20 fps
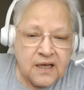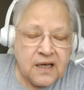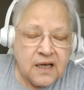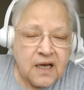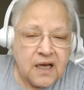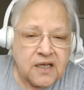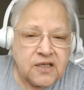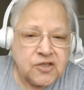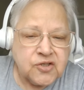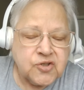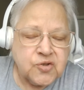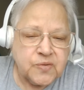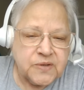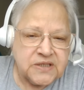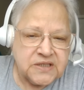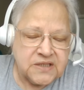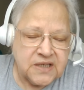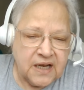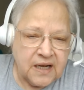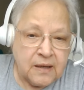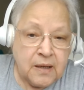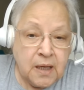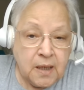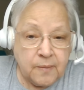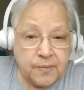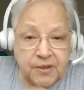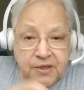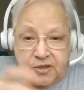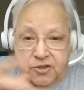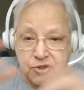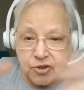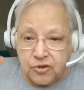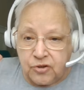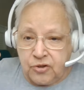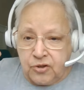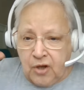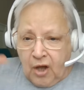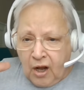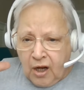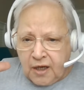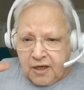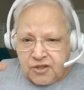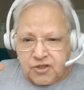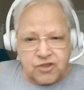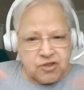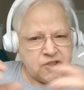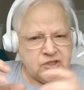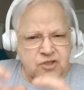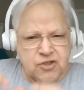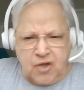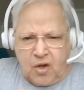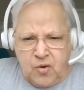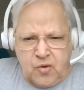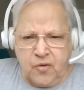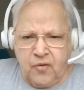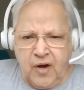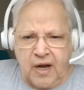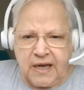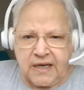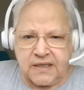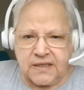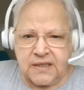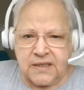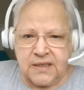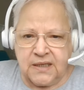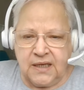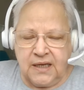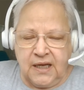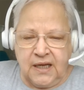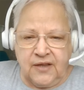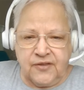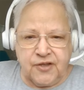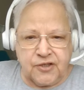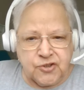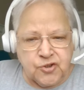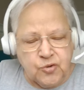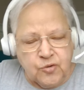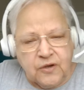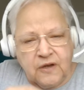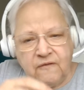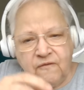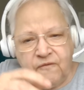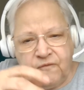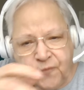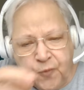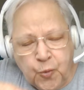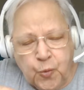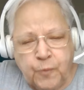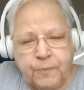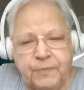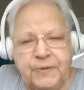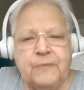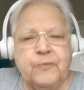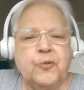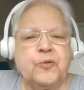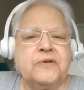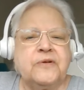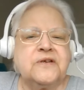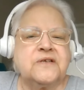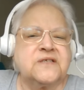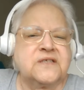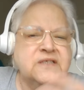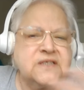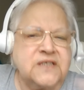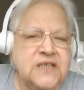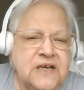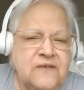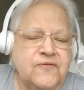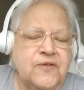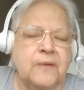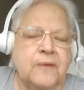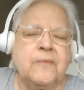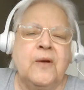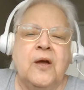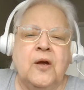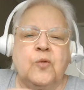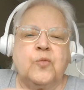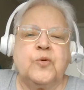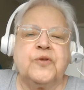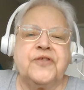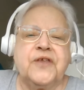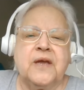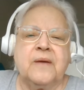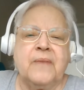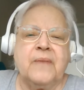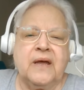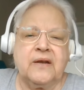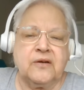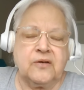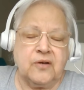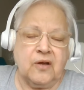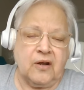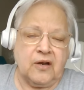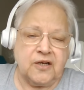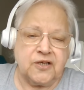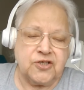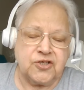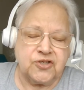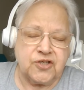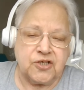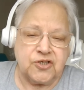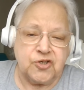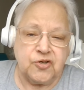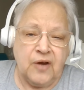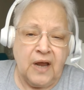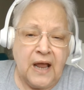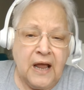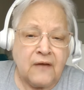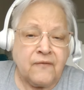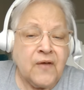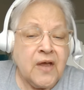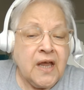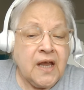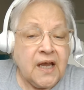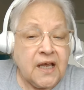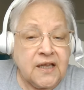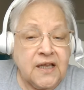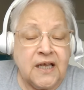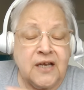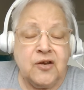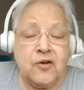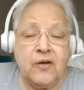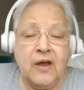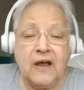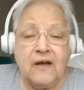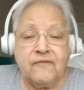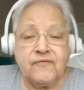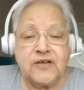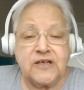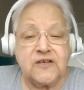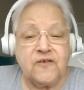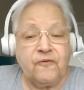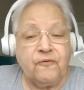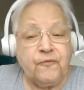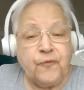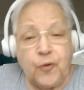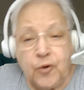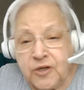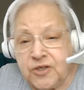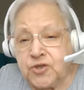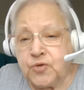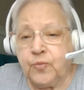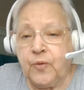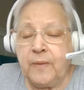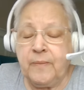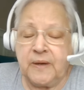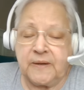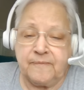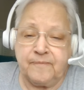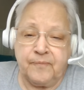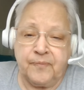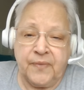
And you twist it because your knowledge is so great that you can fool people and deceive them with the amount of knowledge that you have. And then you have these foolish women